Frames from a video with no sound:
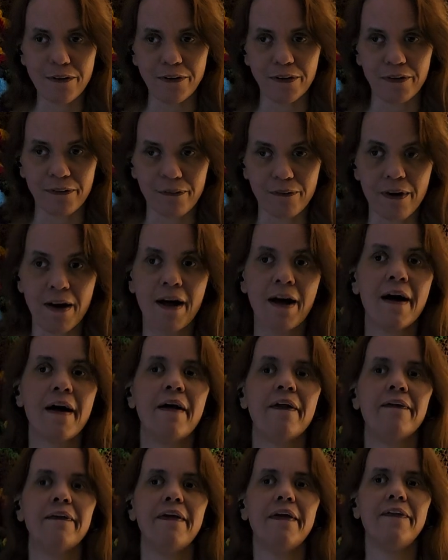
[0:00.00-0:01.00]
do,
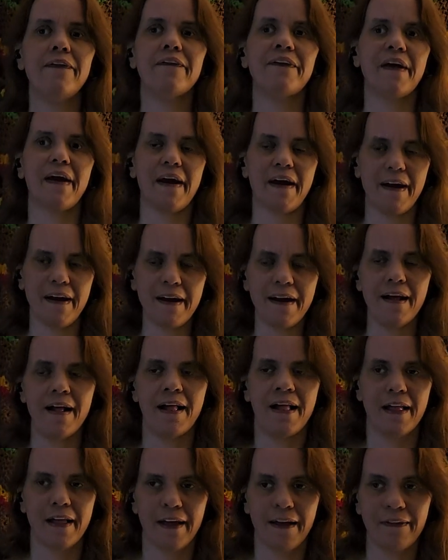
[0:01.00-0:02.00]
today
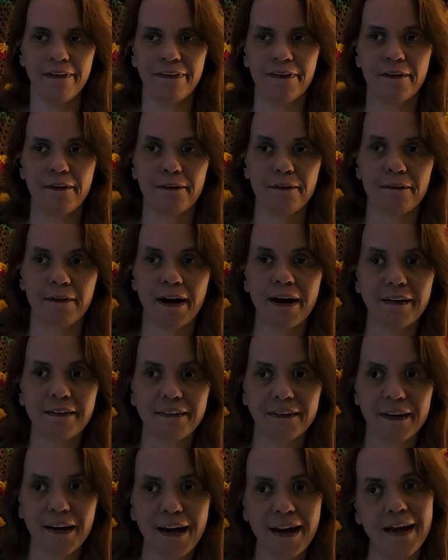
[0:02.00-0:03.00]
is a great
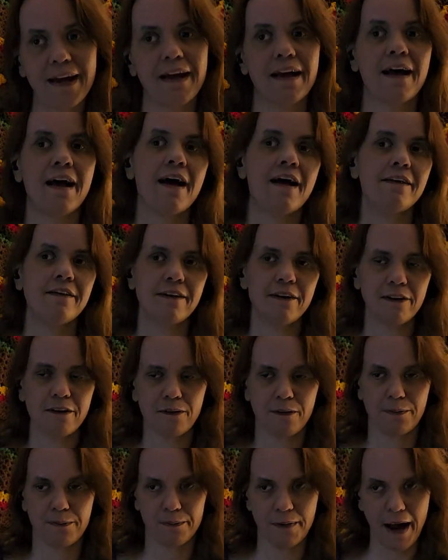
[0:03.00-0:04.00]
day to
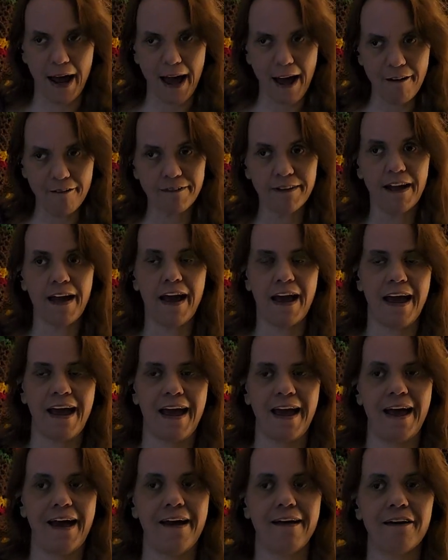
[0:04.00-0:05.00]
craft
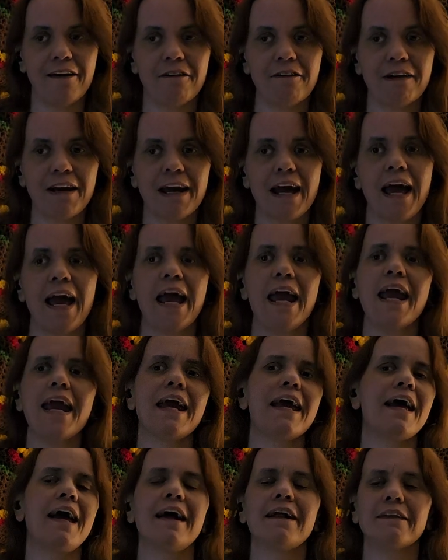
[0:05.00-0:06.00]
and
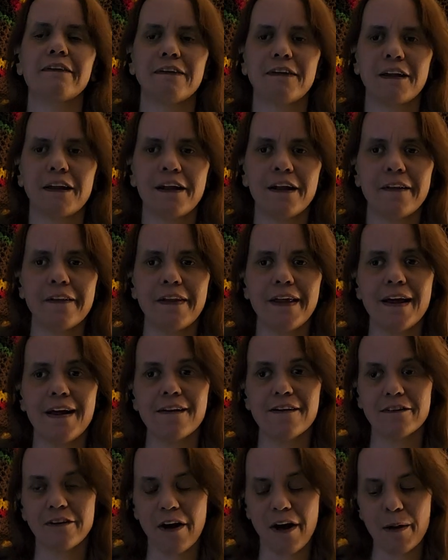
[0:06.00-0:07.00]
create. Until
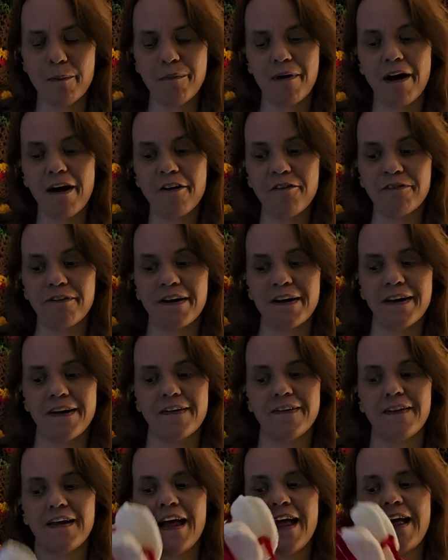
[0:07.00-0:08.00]
next time, my
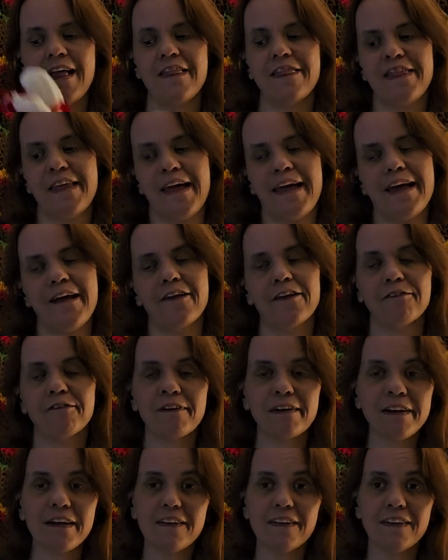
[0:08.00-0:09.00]
friends, thanks for
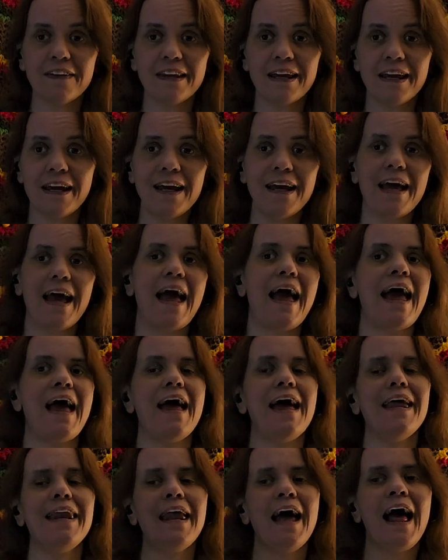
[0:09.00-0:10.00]
listening
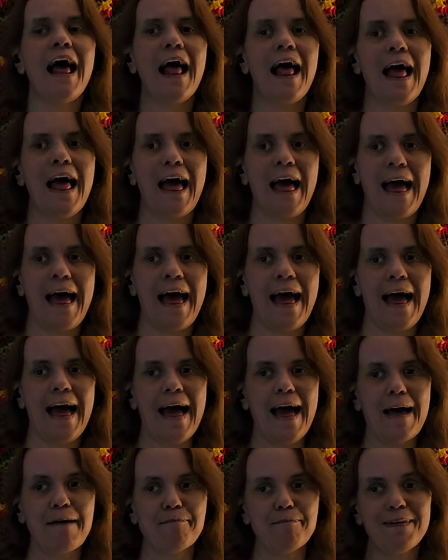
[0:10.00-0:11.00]
and
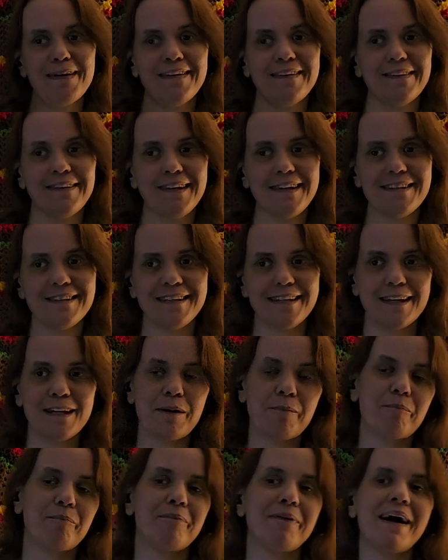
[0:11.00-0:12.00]
happy stitching.
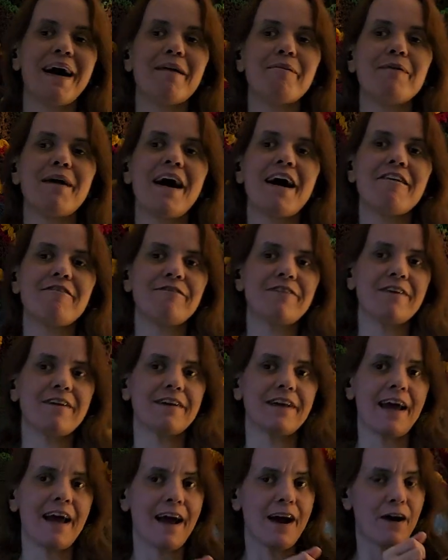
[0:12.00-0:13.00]
Bye bye for
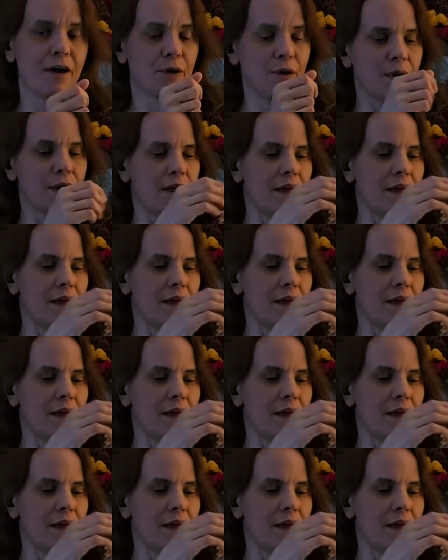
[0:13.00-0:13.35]
now.